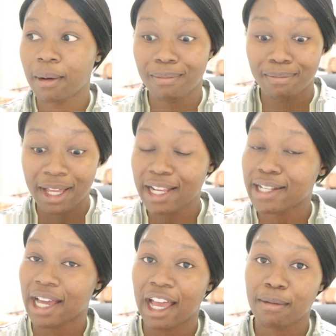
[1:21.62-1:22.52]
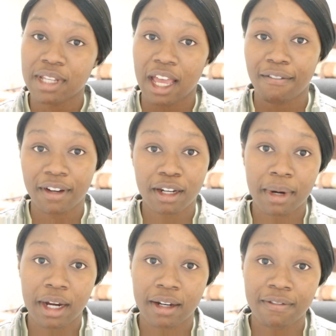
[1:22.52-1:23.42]
many times African
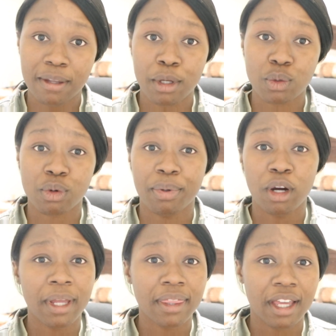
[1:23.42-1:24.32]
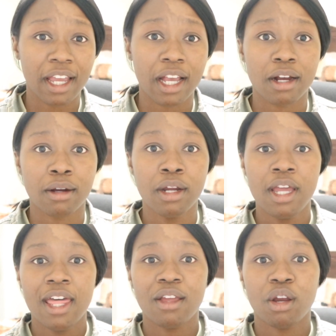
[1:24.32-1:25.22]
American females were perming their hair,
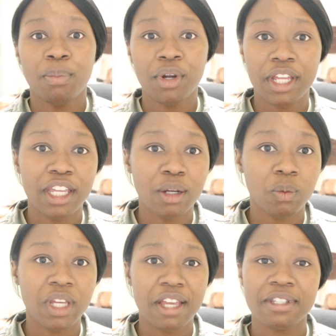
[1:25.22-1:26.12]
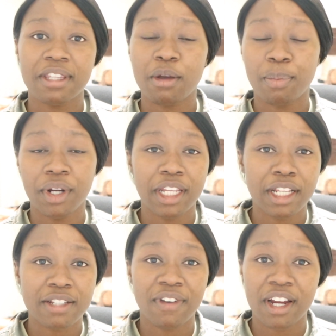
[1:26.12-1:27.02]
they were putting in weaves, and they were putting
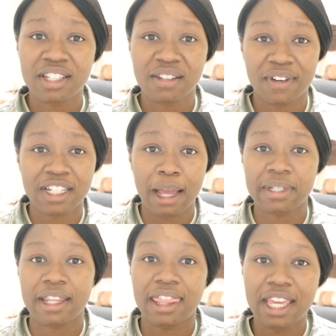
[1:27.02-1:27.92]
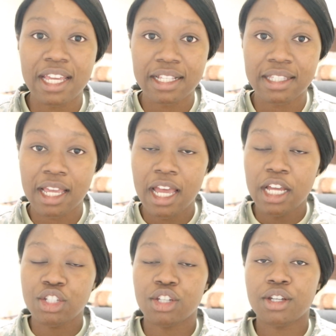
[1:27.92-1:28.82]
in various different types of things
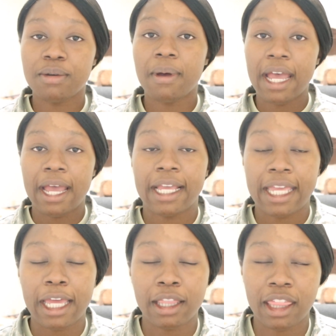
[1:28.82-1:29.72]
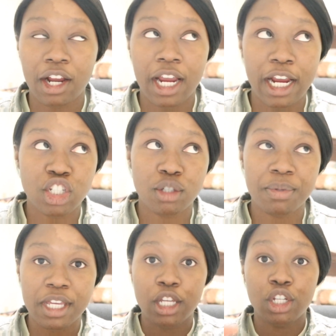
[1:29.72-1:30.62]
to get their hair to
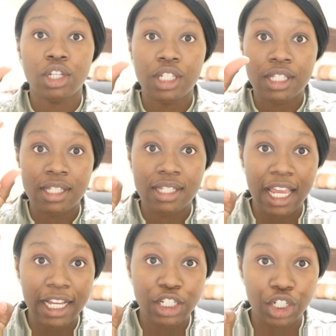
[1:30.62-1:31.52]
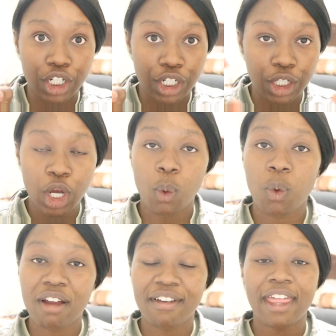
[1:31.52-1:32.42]
be standard,
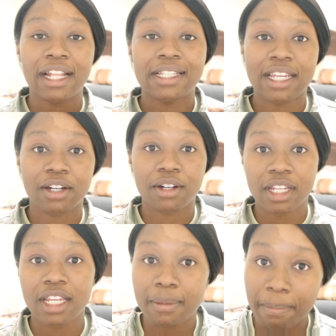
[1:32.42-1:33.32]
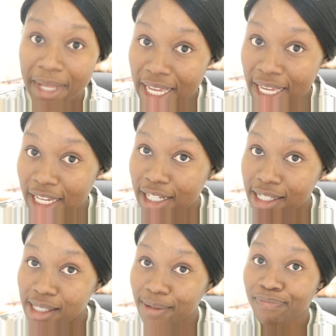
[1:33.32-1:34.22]
whatever that standard
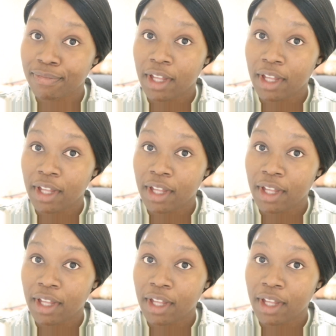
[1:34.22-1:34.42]
means.